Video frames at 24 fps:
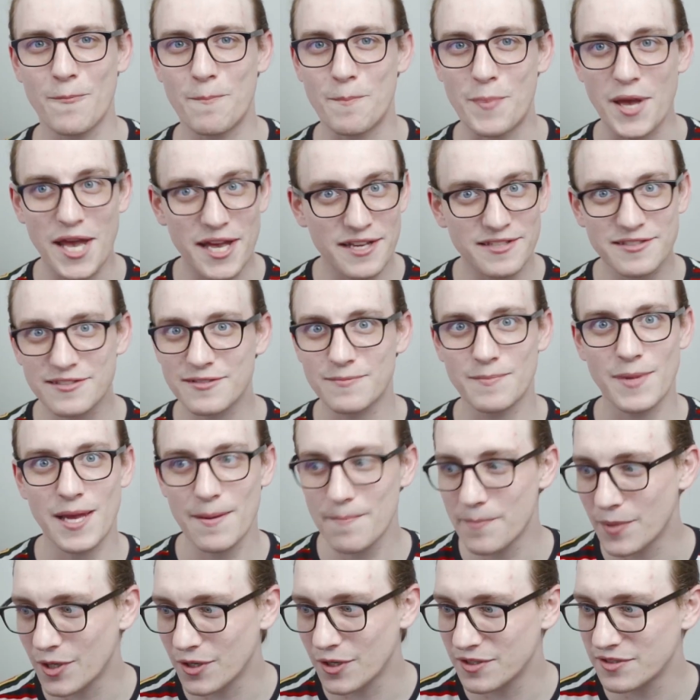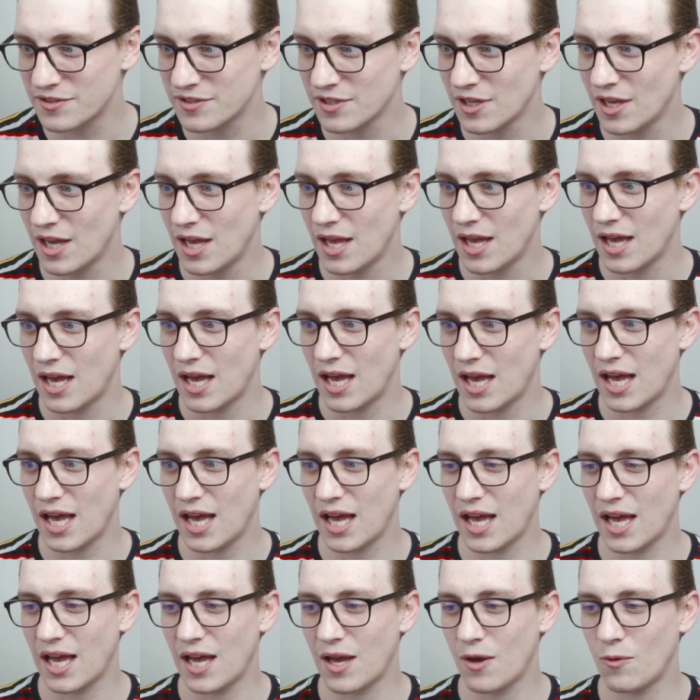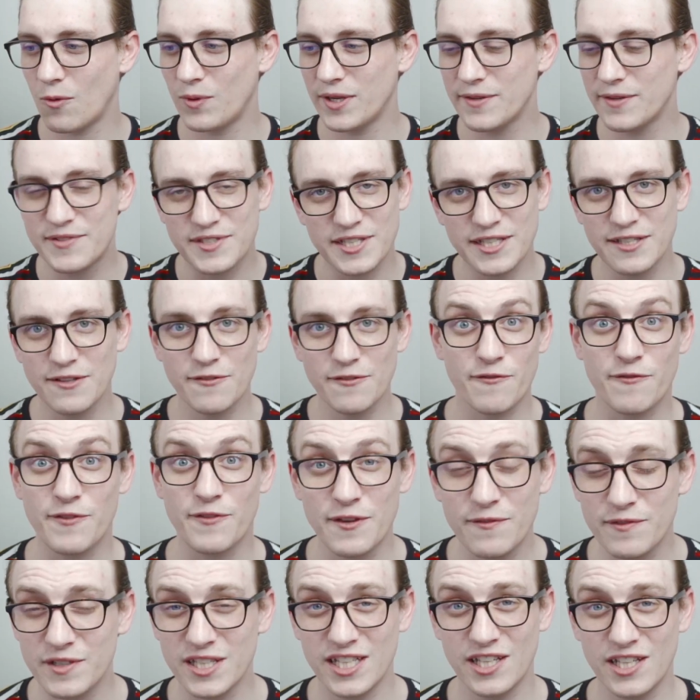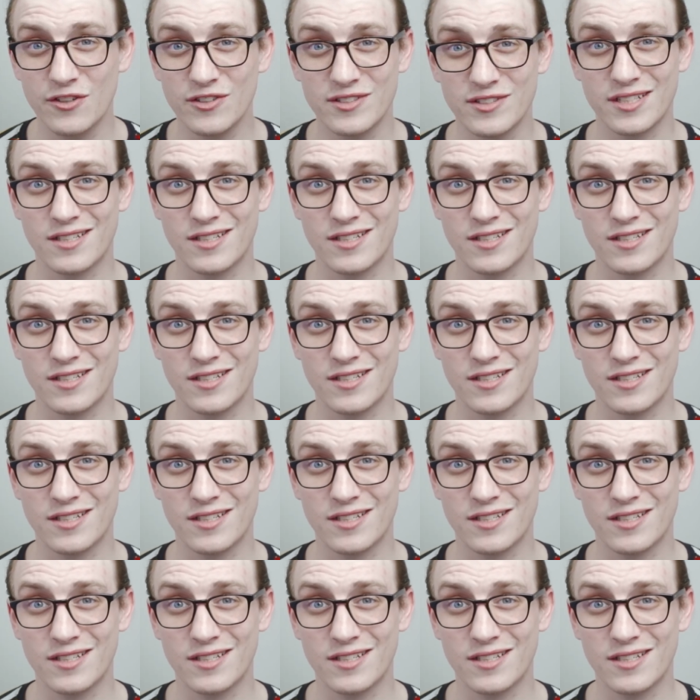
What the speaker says: best members, we've seen a 50-year